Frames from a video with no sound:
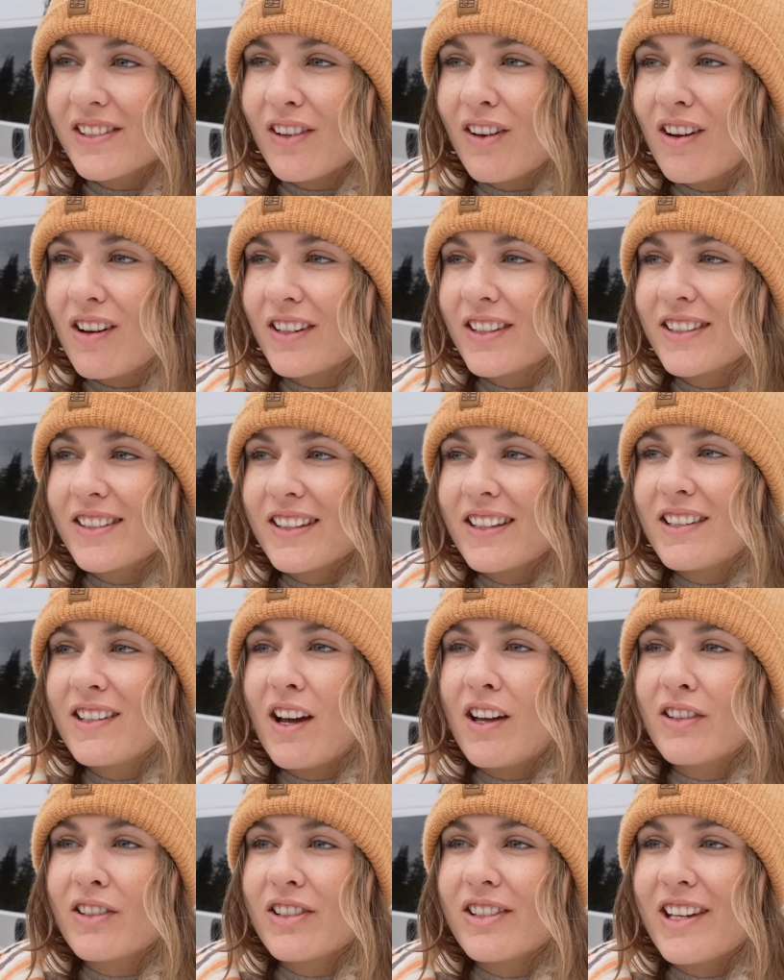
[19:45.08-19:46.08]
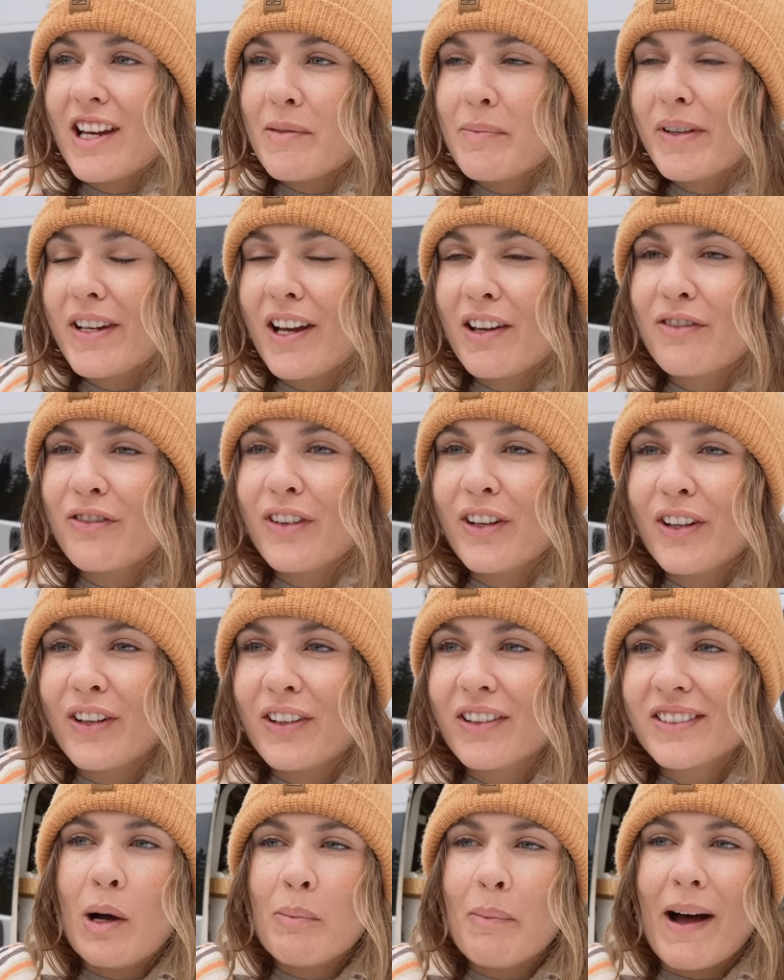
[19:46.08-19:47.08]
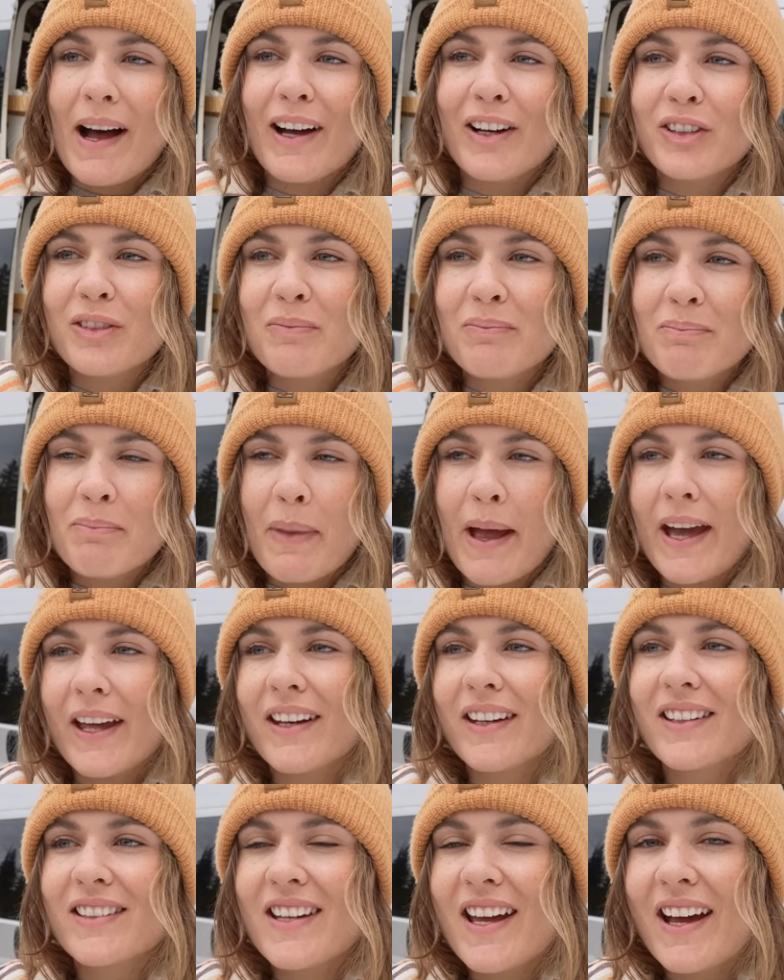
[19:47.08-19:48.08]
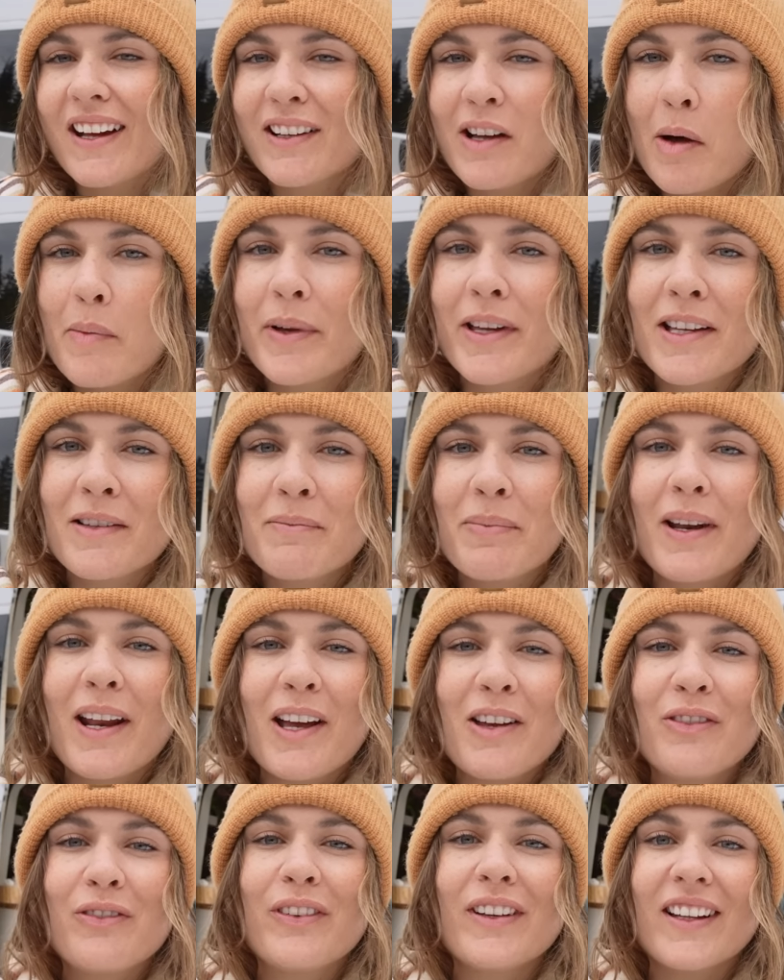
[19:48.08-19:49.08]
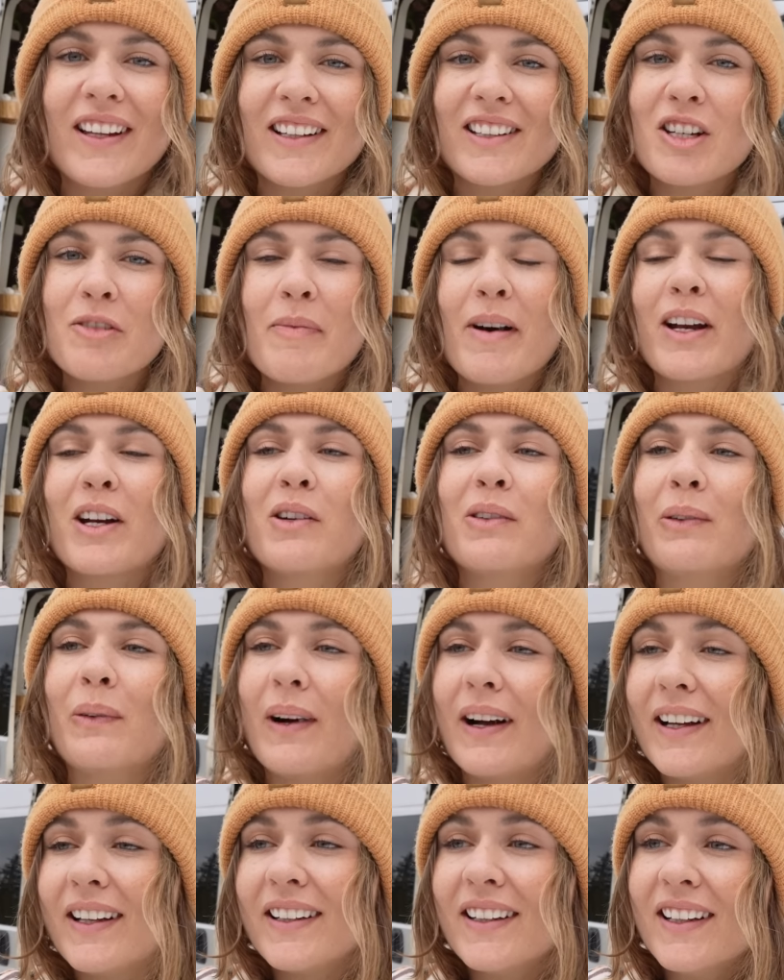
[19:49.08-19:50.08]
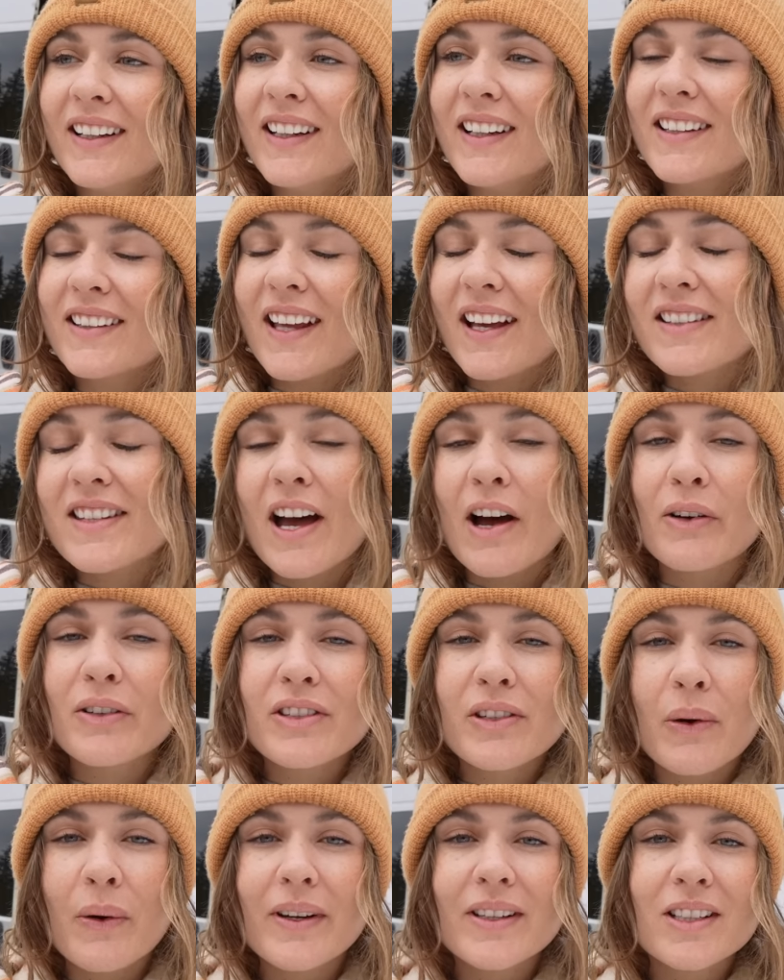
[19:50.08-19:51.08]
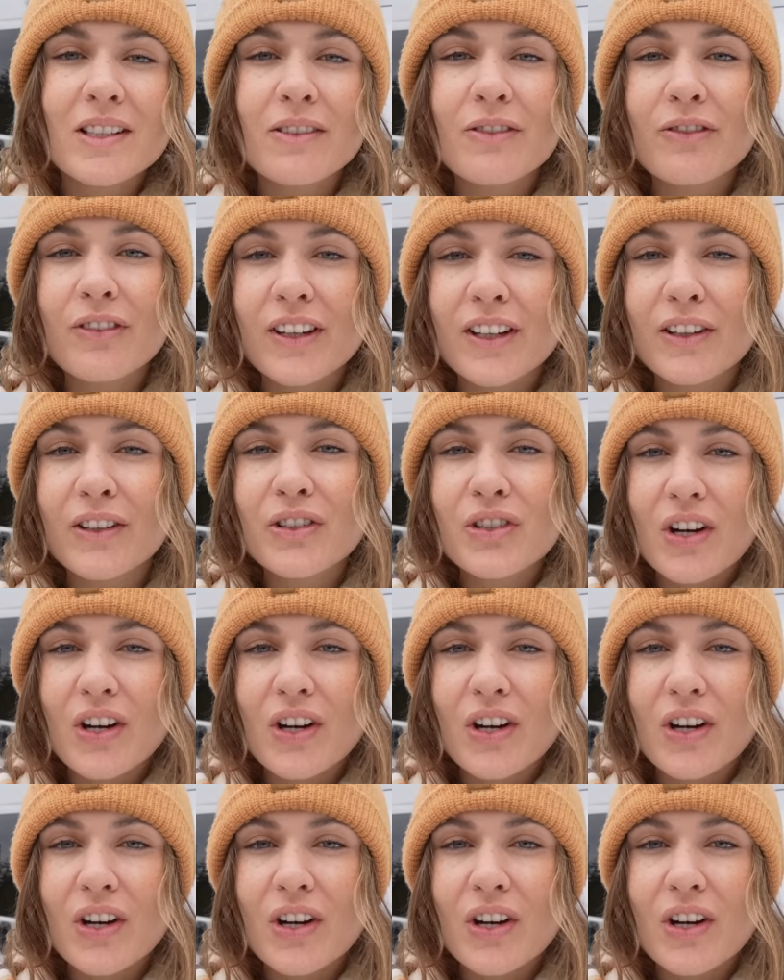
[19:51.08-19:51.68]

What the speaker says: is honestly an understatement. I feel a mild panic attack coming, but I feel like no matter what, that's how it's going to feel